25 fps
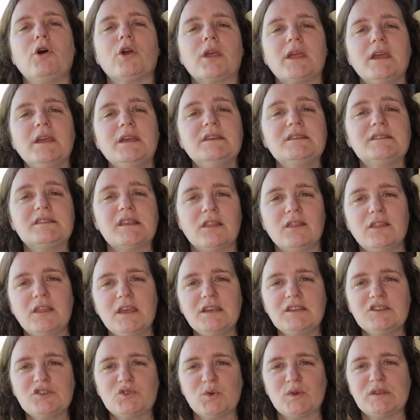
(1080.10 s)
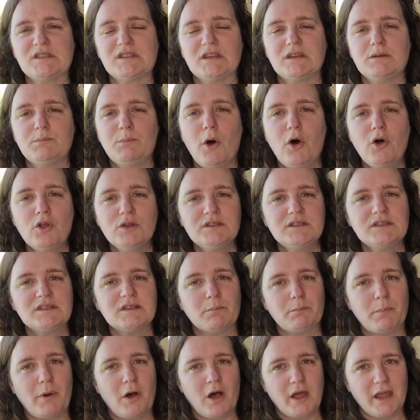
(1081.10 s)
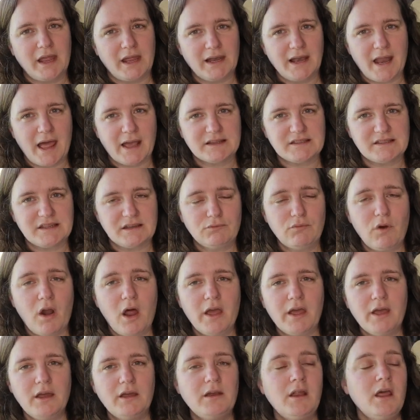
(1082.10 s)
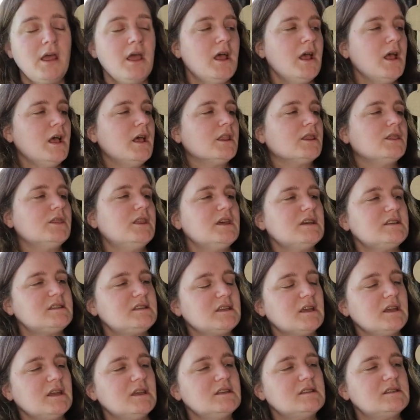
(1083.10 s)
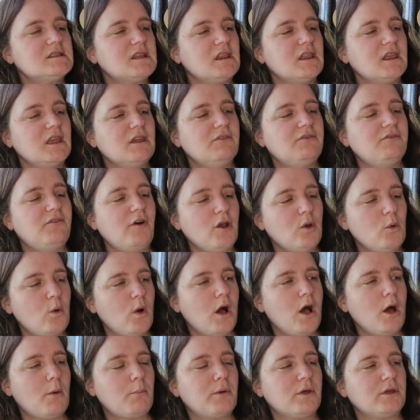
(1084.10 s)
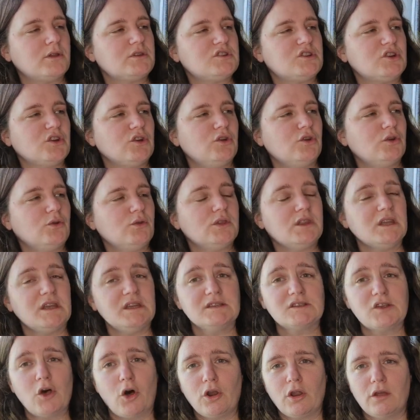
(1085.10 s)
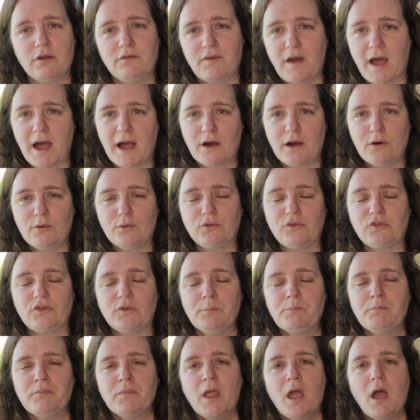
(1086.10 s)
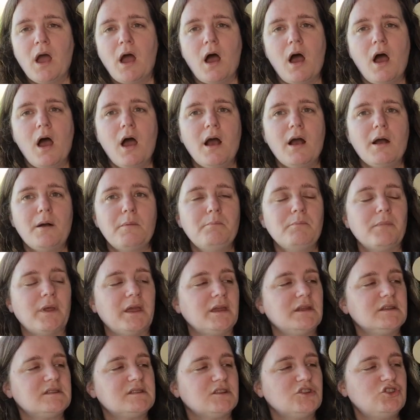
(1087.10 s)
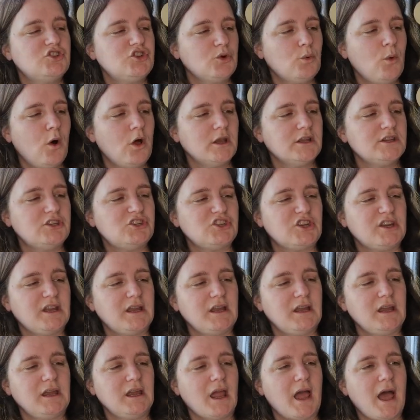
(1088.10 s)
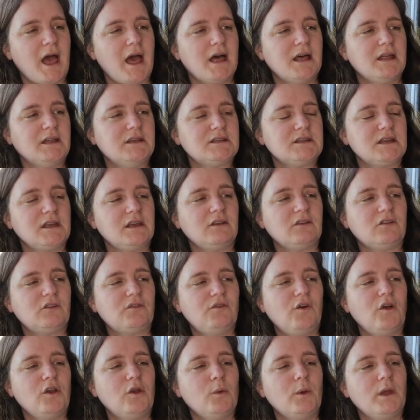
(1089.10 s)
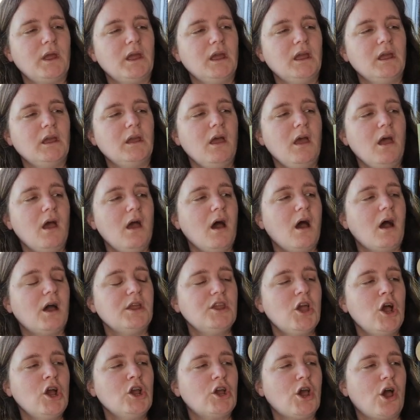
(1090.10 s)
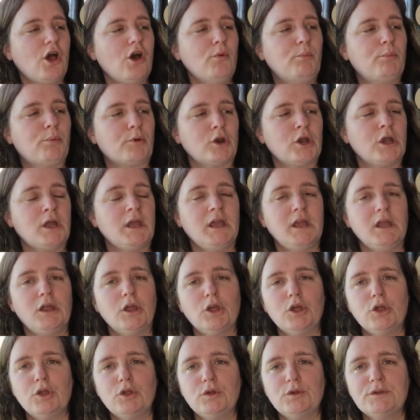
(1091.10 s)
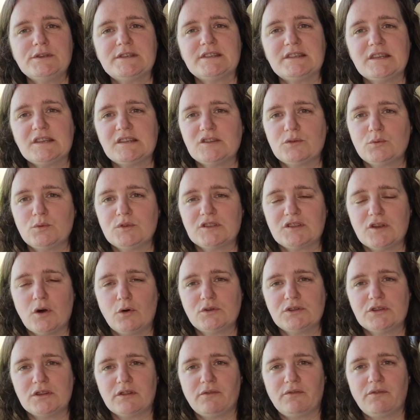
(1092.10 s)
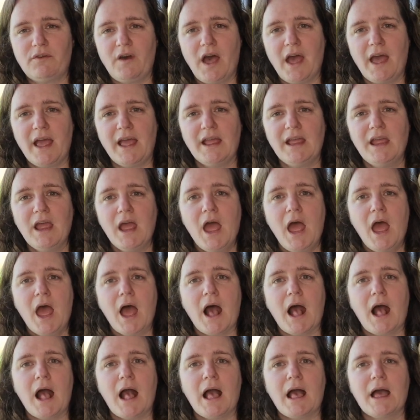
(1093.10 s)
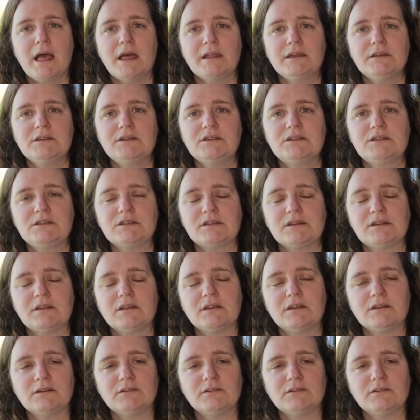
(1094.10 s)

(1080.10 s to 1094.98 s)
book is These Twisted Bonds by Lexi Ryan. This is the follow-up to These Hollow Vows. Um, it's a duology and it's following a young girl, Brie, whose sister was sold to the Fae and